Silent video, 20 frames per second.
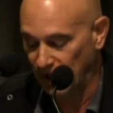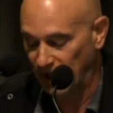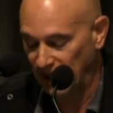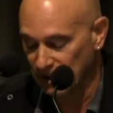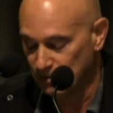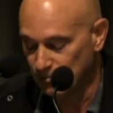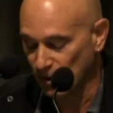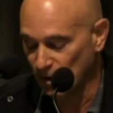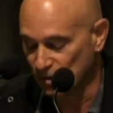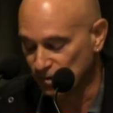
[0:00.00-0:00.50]

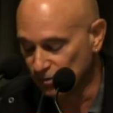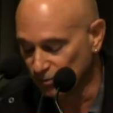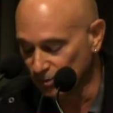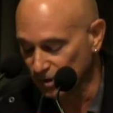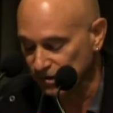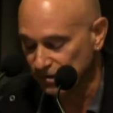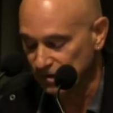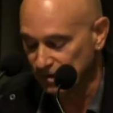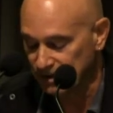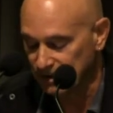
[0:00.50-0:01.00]
and most
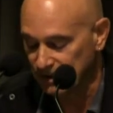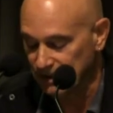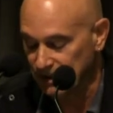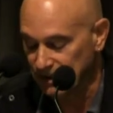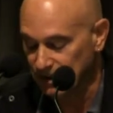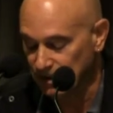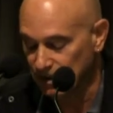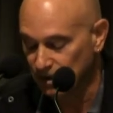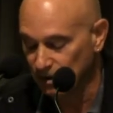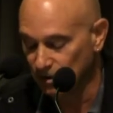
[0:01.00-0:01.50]

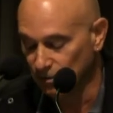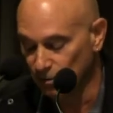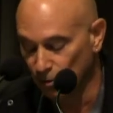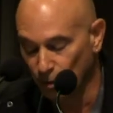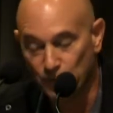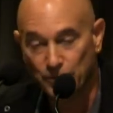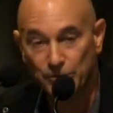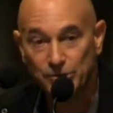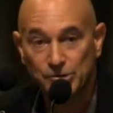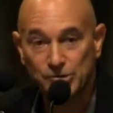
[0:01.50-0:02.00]
recently,
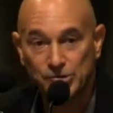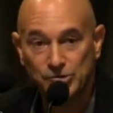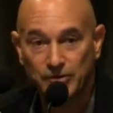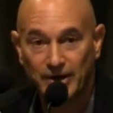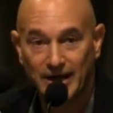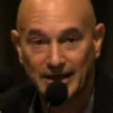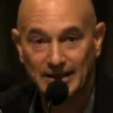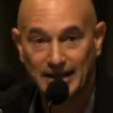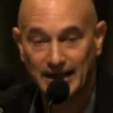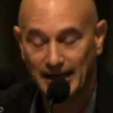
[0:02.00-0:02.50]
Northern
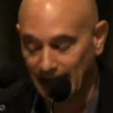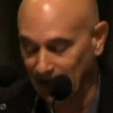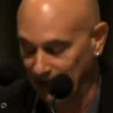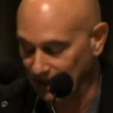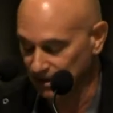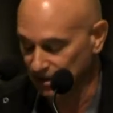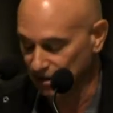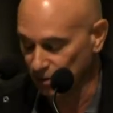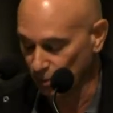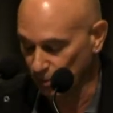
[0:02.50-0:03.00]
Australia
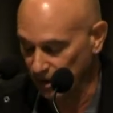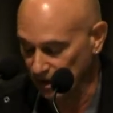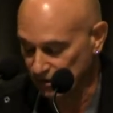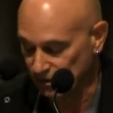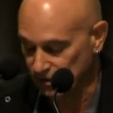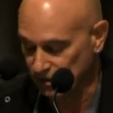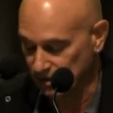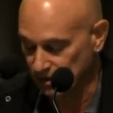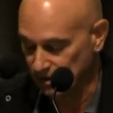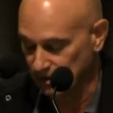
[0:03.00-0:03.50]
and the
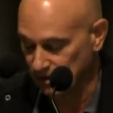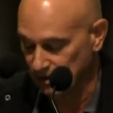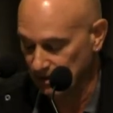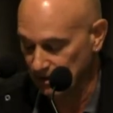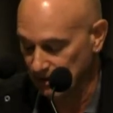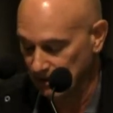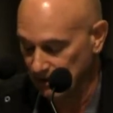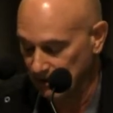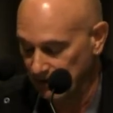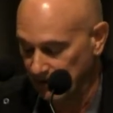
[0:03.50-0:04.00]
rest.
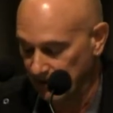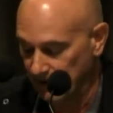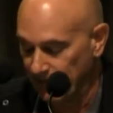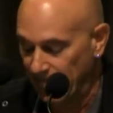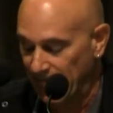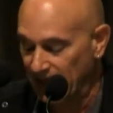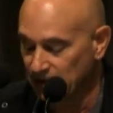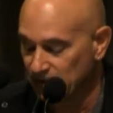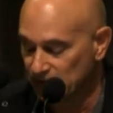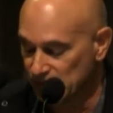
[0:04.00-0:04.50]

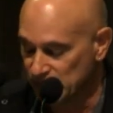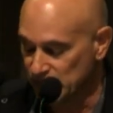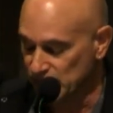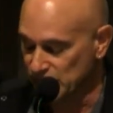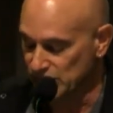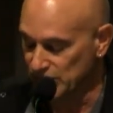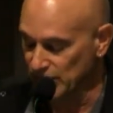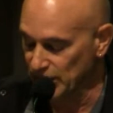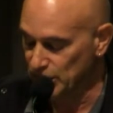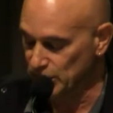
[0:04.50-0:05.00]
This
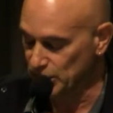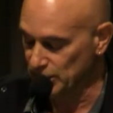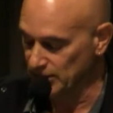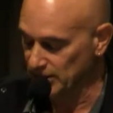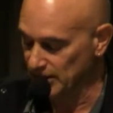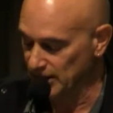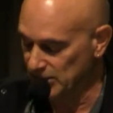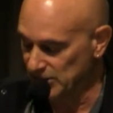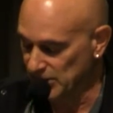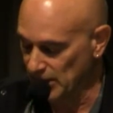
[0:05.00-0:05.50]

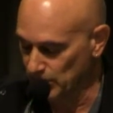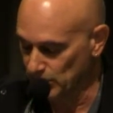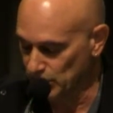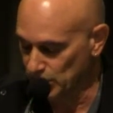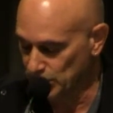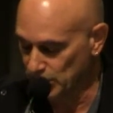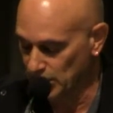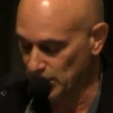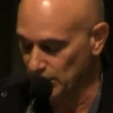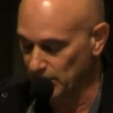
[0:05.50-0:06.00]
distinction, as I will
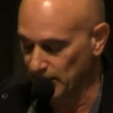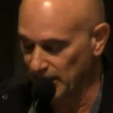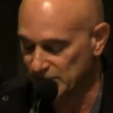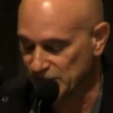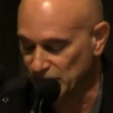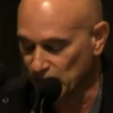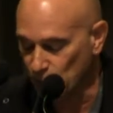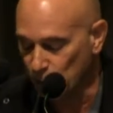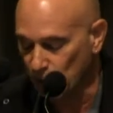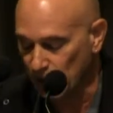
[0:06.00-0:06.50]
show,
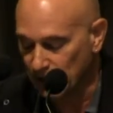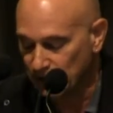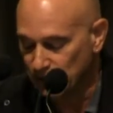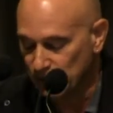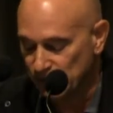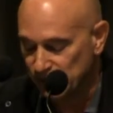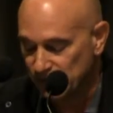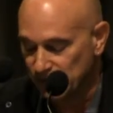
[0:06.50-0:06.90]
has acquired new